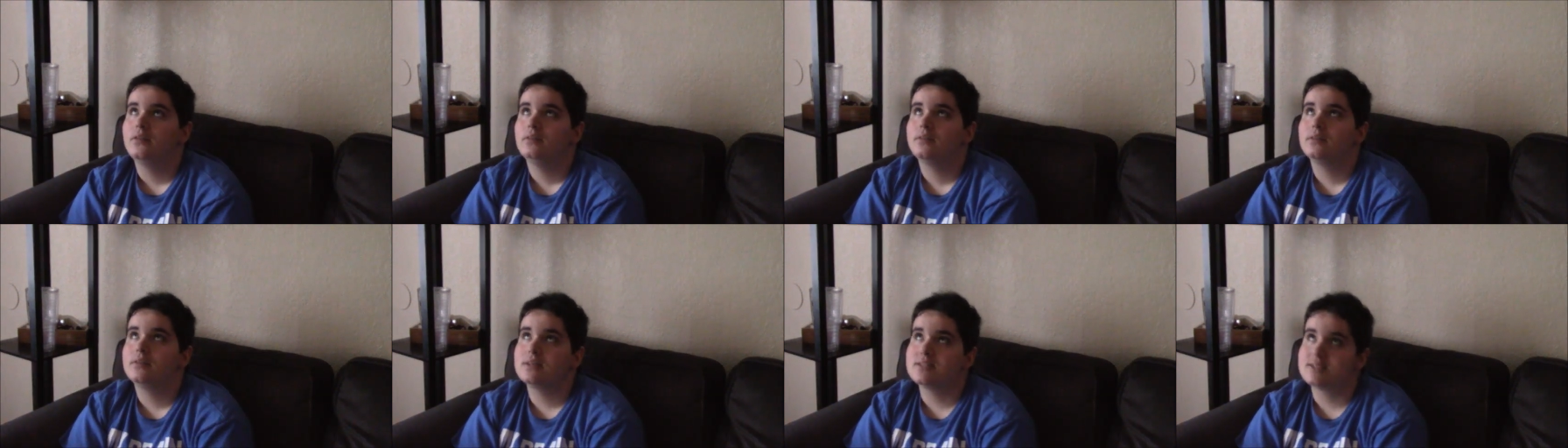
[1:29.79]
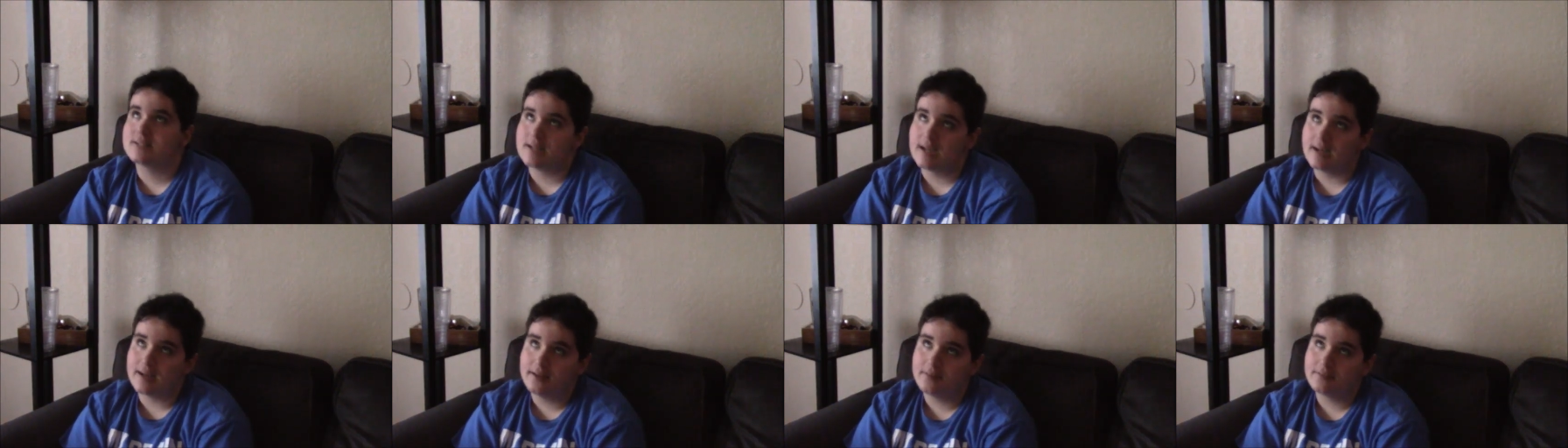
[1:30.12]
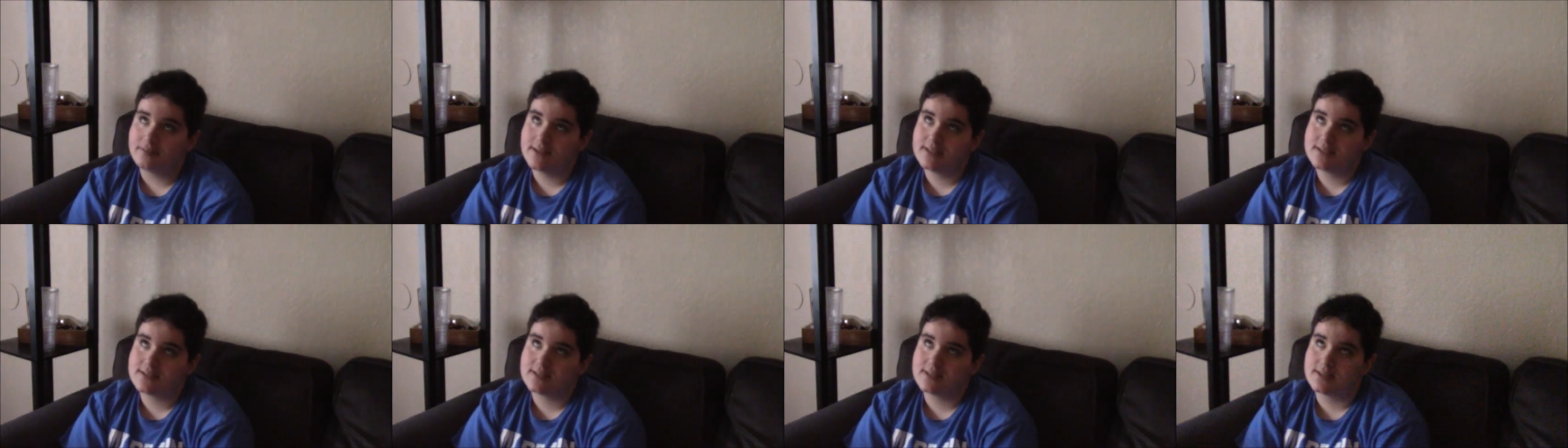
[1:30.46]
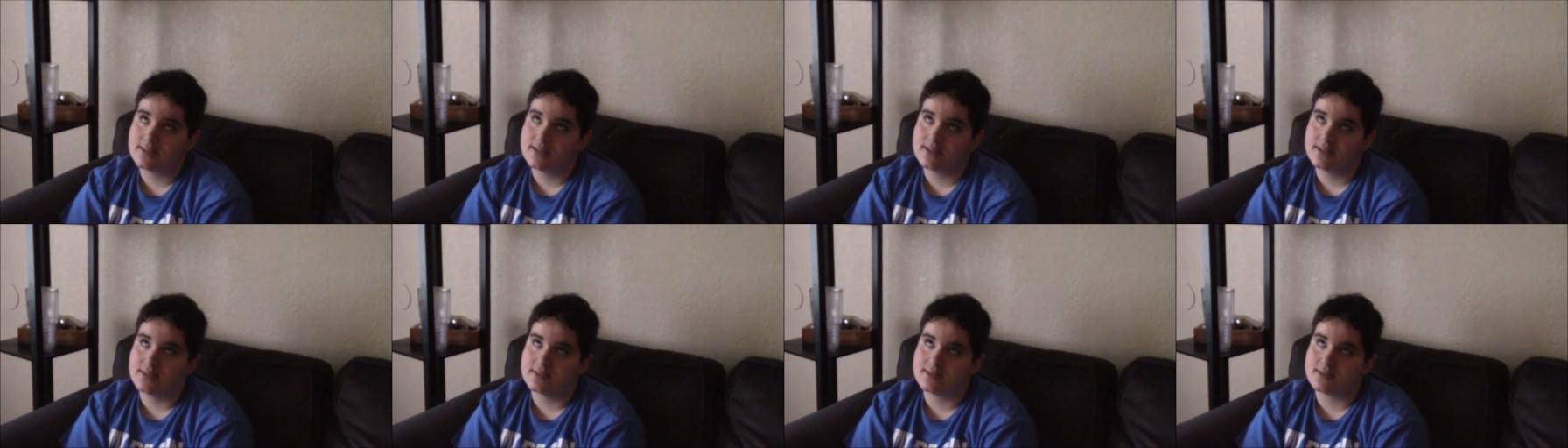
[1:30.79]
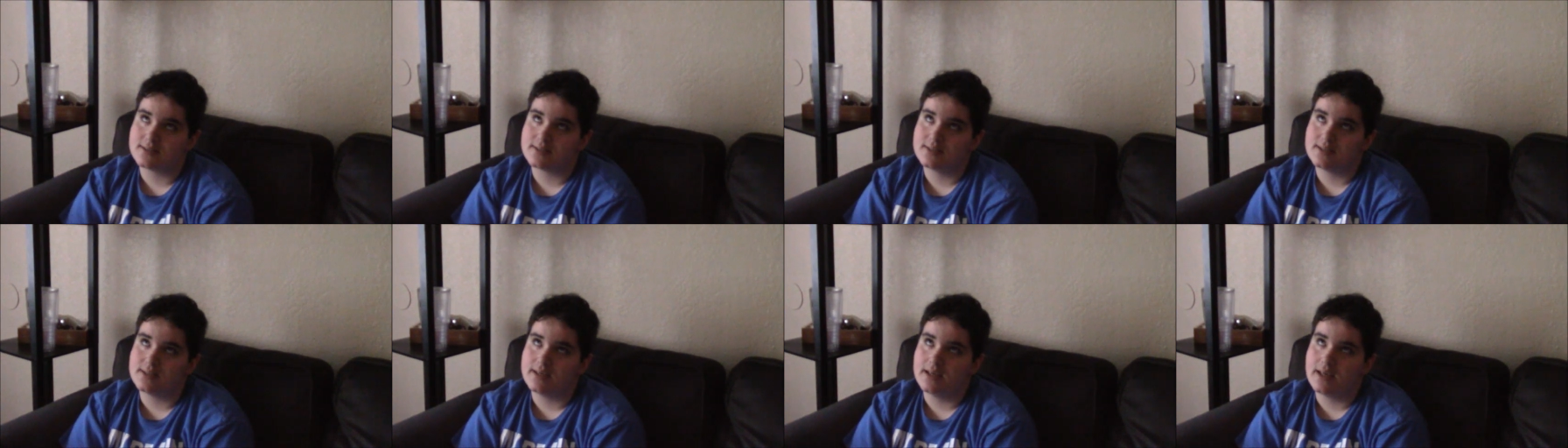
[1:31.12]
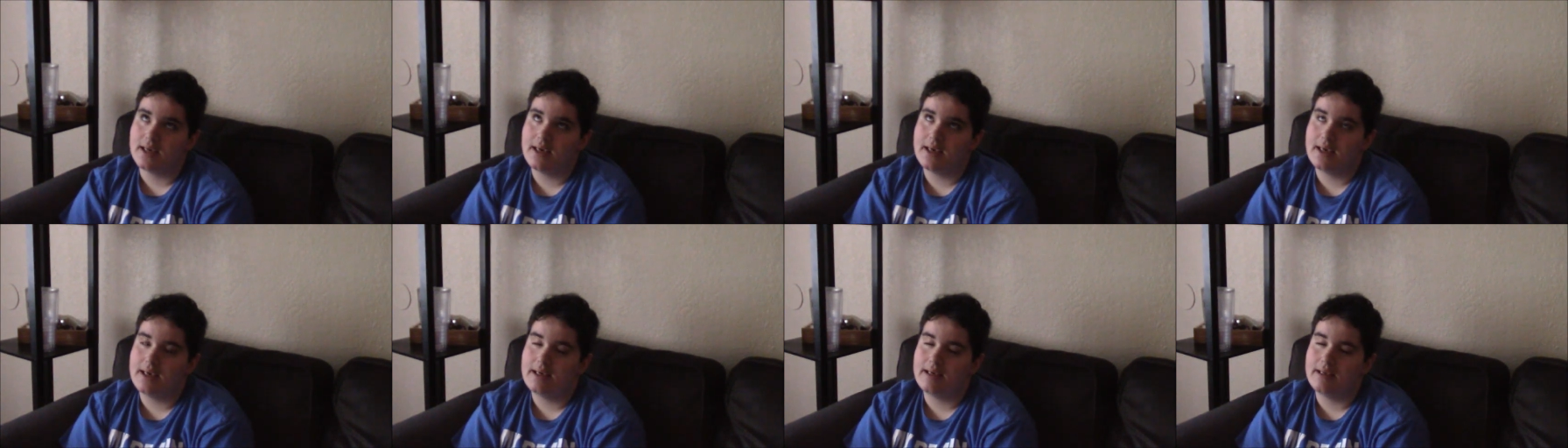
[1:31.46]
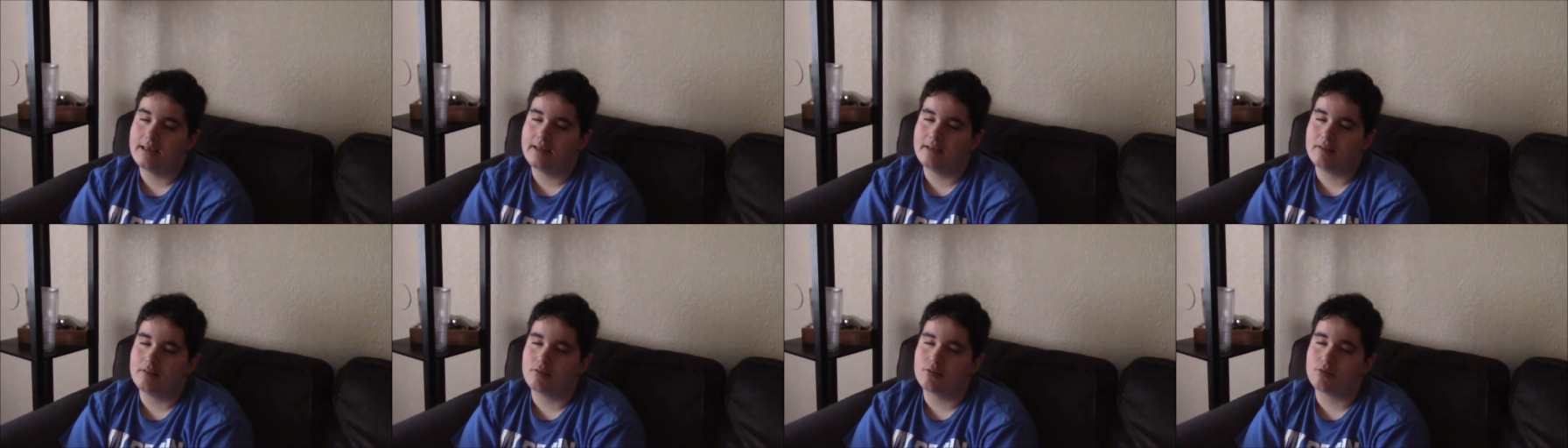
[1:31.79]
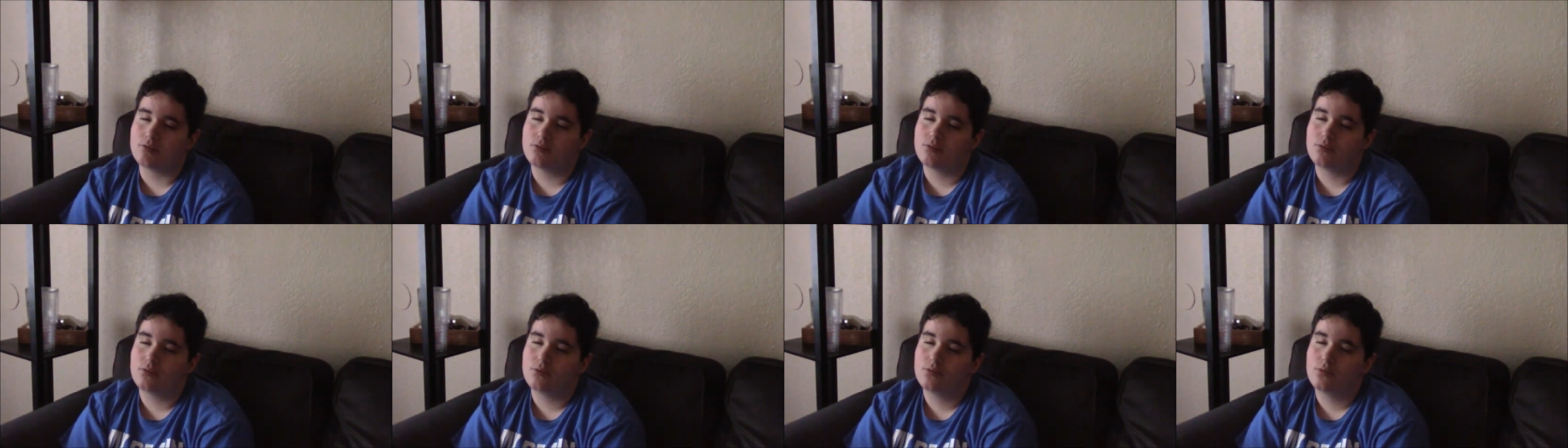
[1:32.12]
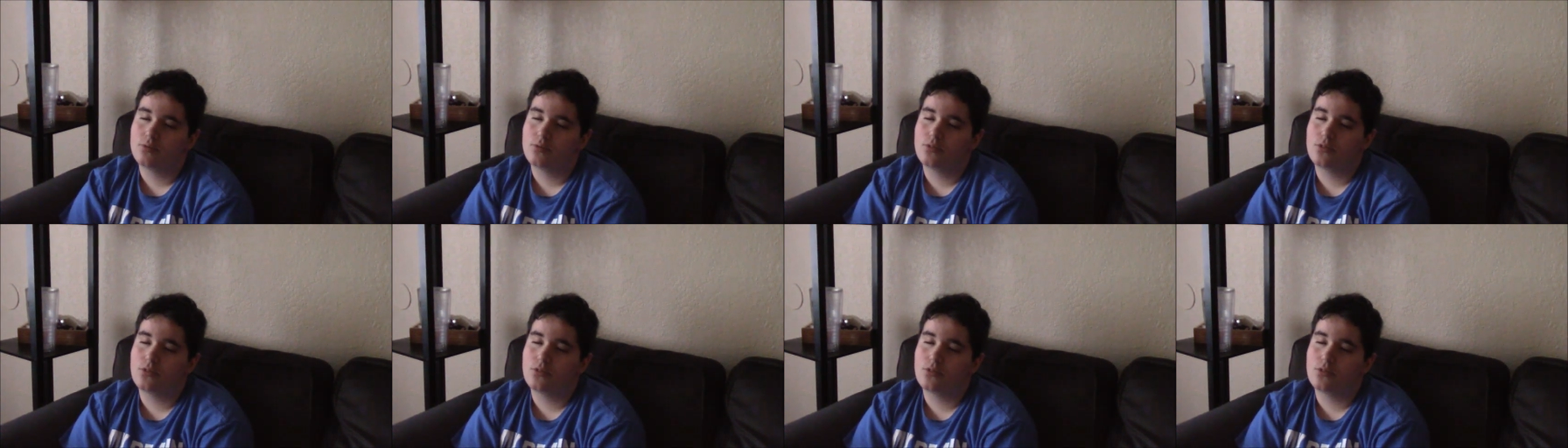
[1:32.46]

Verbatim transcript: The second reason is is